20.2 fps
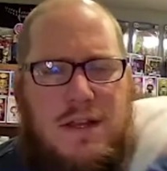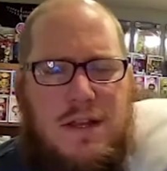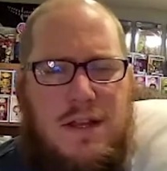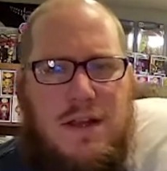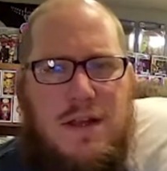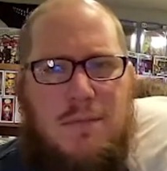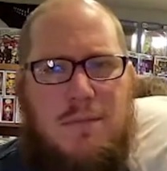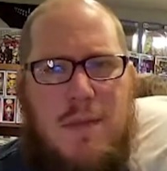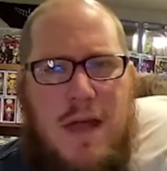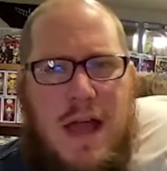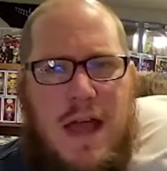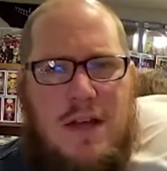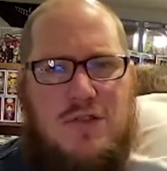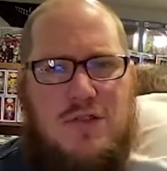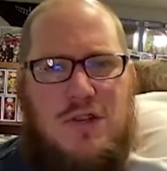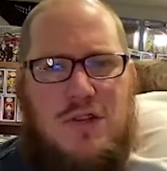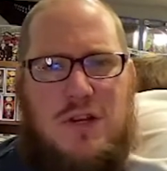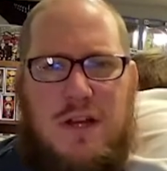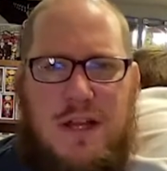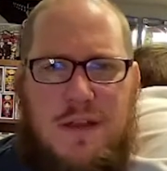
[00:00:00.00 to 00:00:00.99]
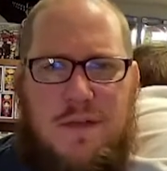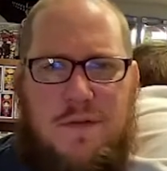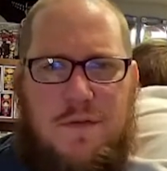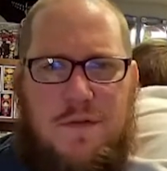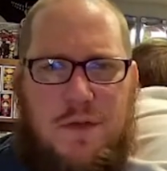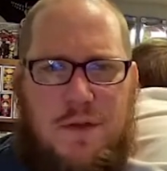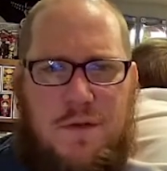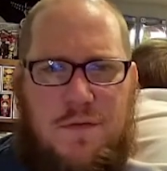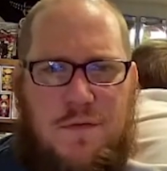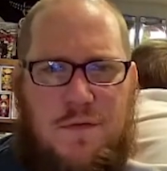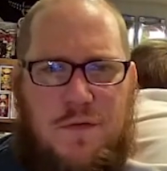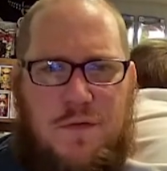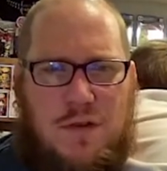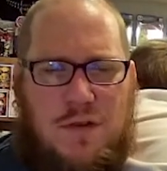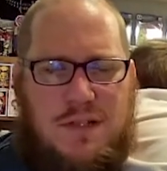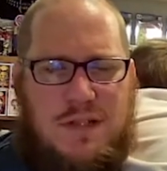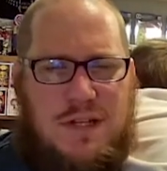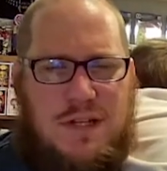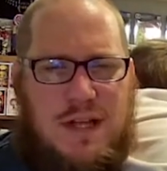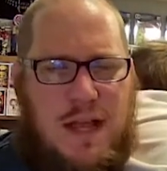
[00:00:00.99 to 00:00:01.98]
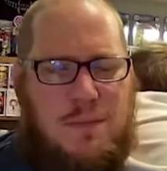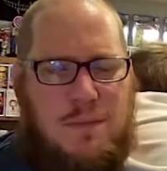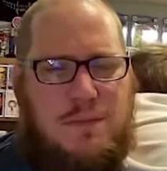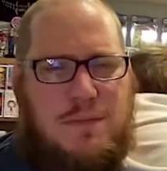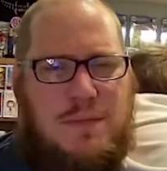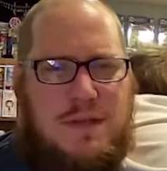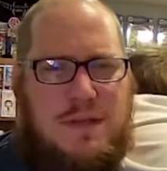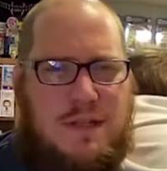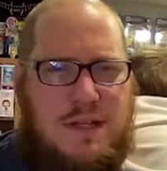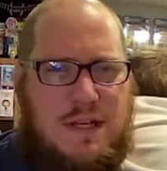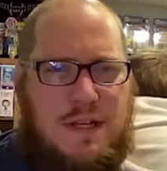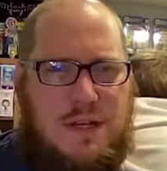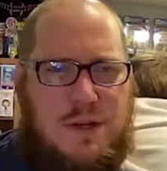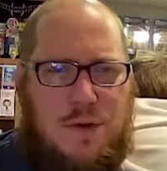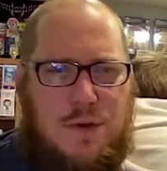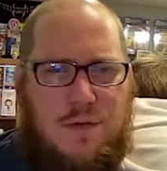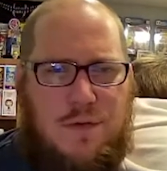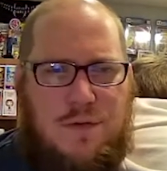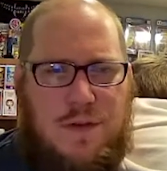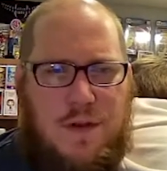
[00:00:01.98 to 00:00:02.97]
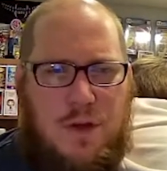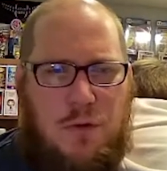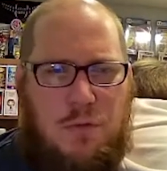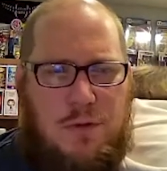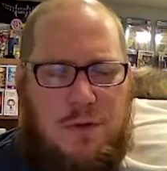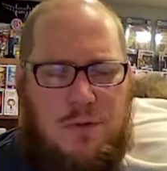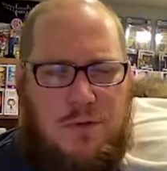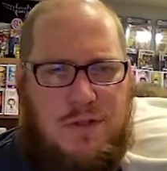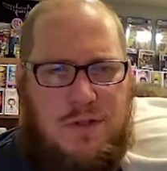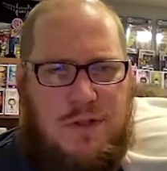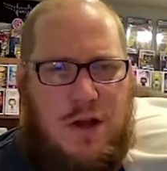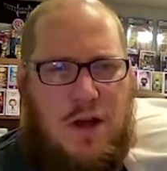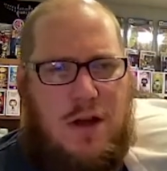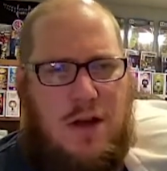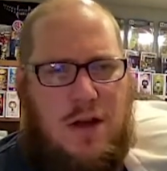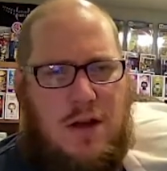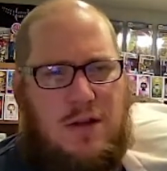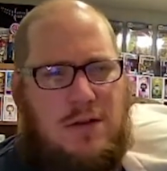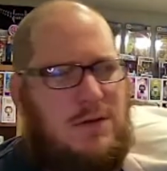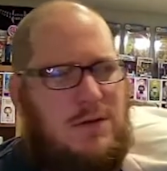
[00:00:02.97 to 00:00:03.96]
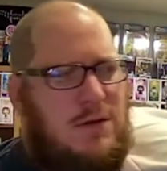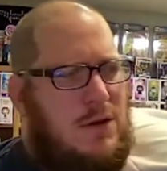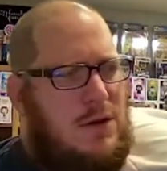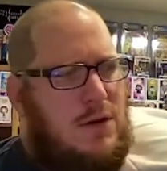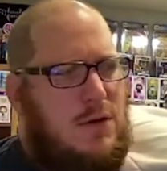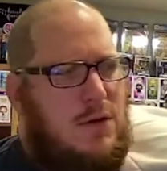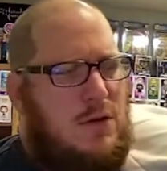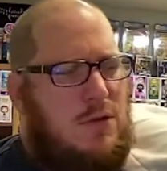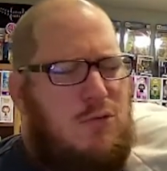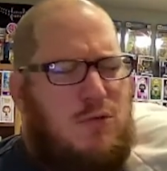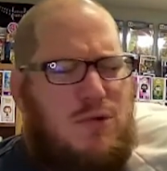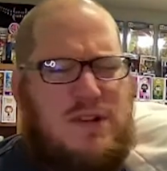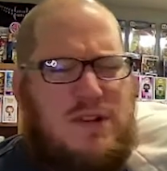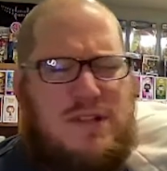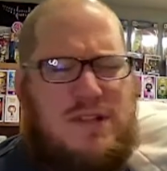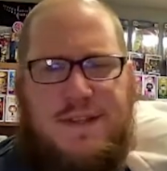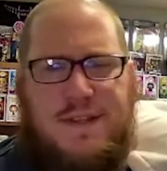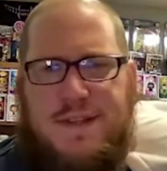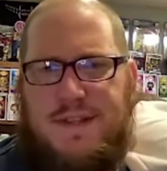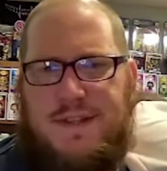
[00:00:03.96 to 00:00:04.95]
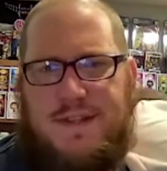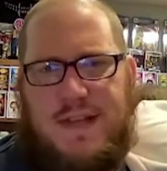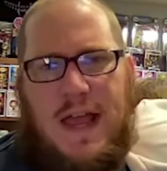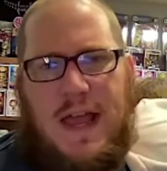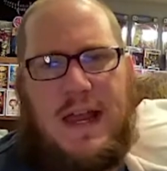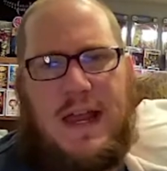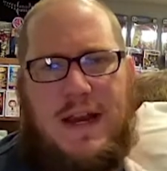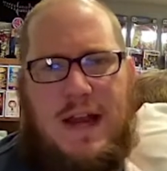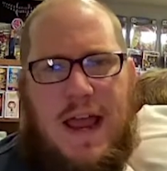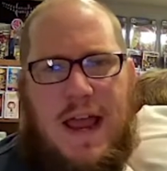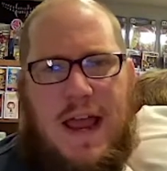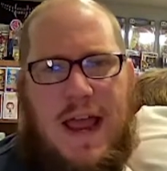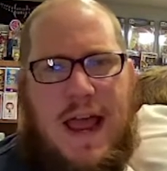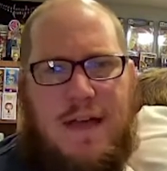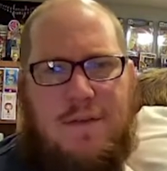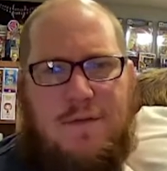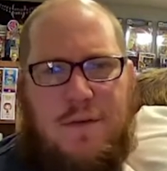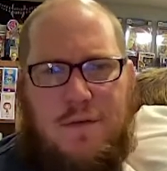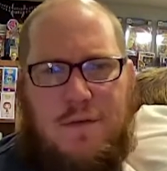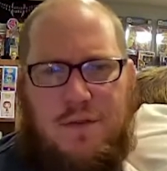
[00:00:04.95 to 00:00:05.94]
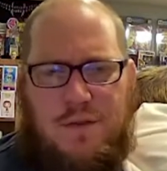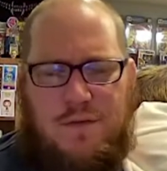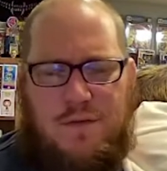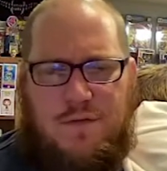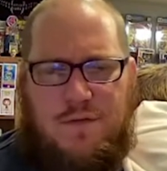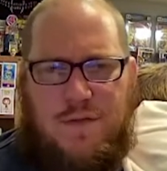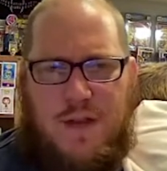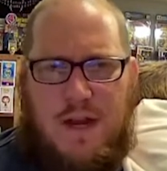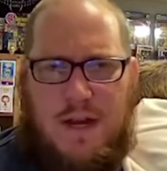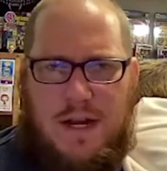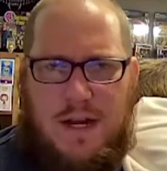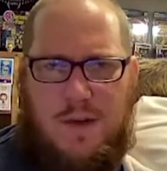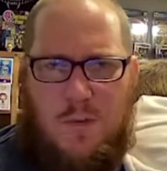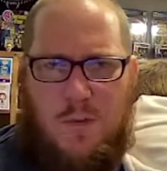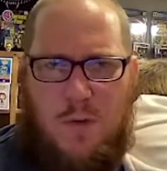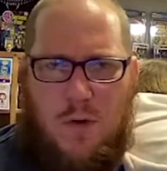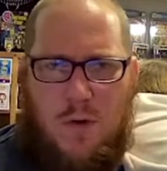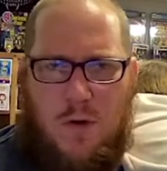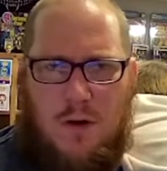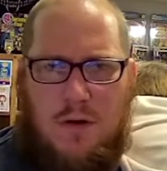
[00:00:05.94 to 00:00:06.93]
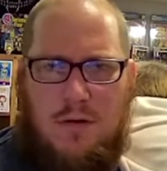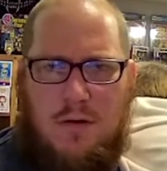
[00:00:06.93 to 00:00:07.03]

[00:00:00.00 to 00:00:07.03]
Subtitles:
Imagine if the first MCU film you saw was the second half of Infinity War.